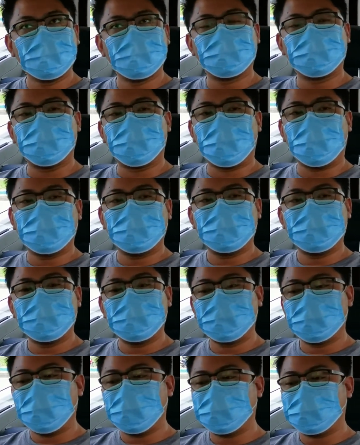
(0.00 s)
So other
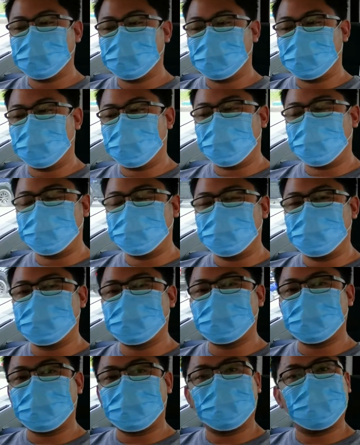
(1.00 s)
than that,
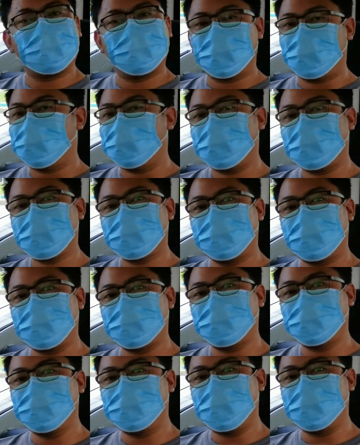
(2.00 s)
it's a very nice
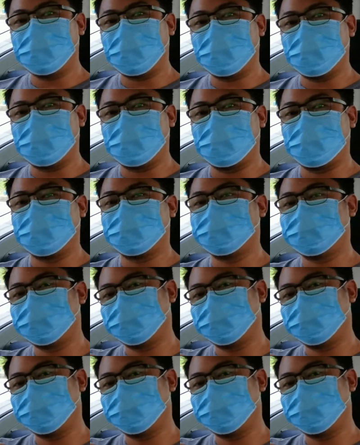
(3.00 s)
place to be back here.